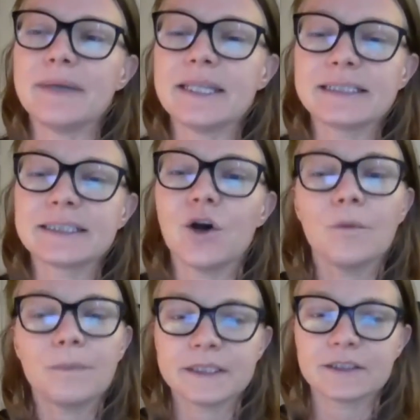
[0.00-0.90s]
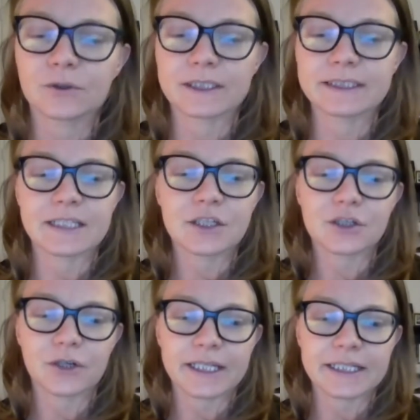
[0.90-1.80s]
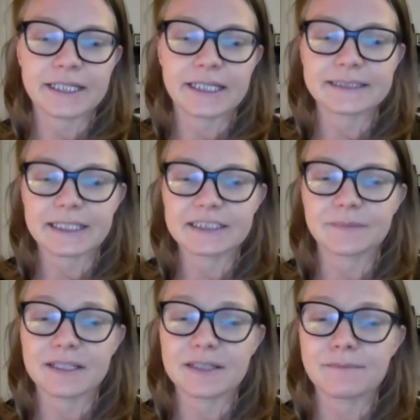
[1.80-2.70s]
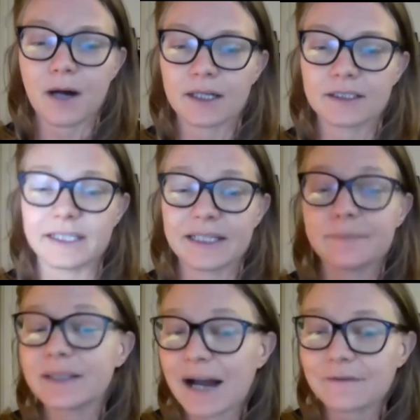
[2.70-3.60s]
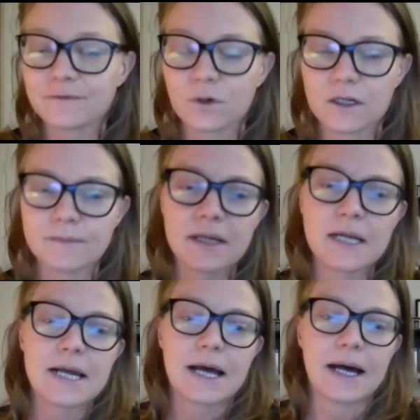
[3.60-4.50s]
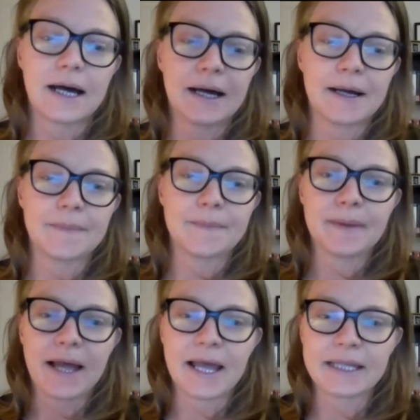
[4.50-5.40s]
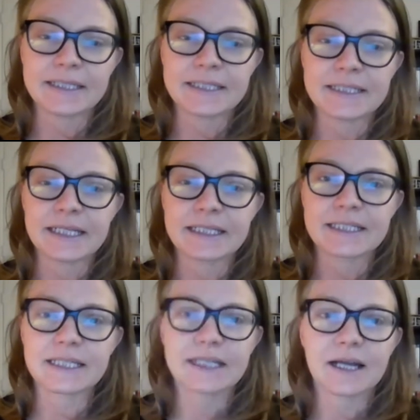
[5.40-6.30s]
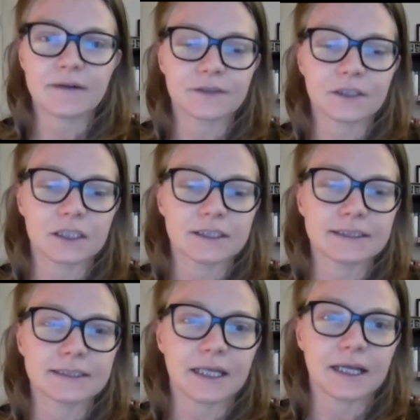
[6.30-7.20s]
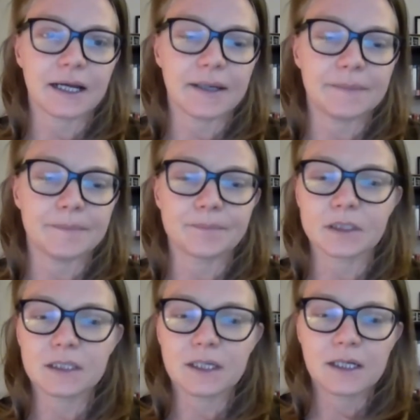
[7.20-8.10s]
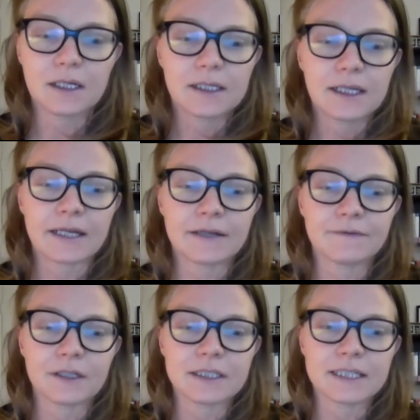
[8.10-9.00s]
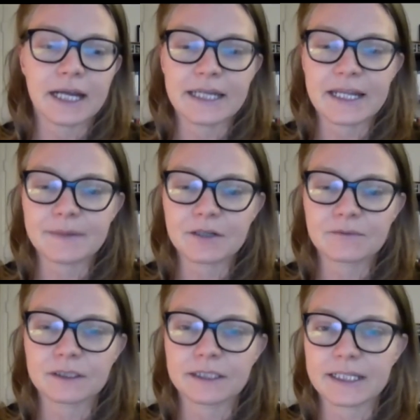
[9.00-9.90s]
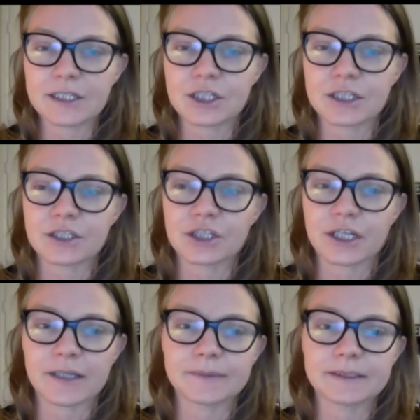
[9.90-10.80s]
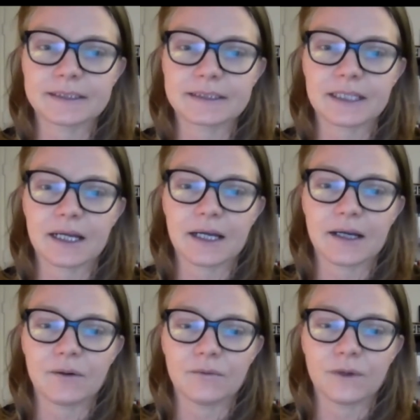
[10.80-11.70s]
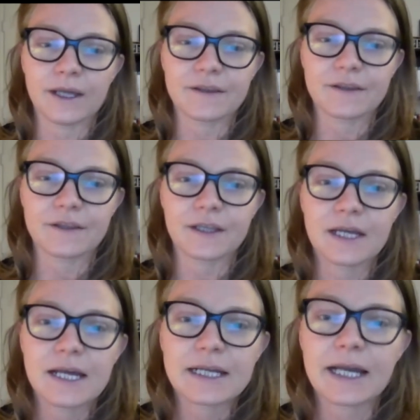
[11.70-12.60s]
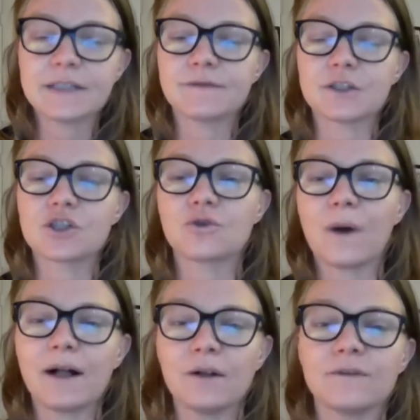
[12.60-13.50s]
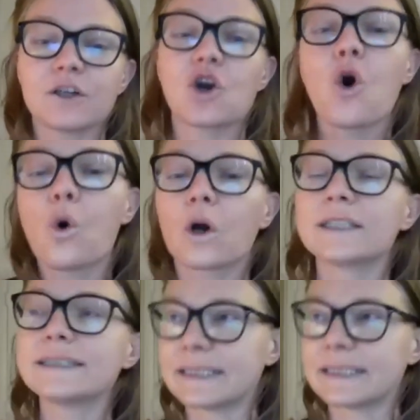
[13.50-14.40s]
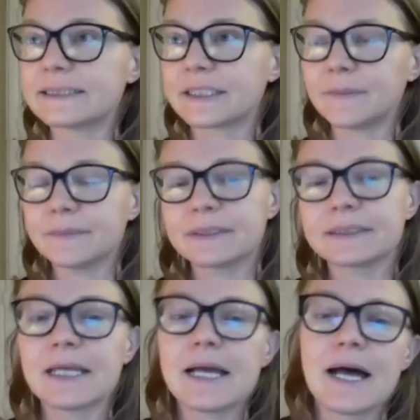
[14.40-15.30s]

It is an open source integrated assessment modeling platform, and it covers kind of dynamic relationships with kind of 12 core systems.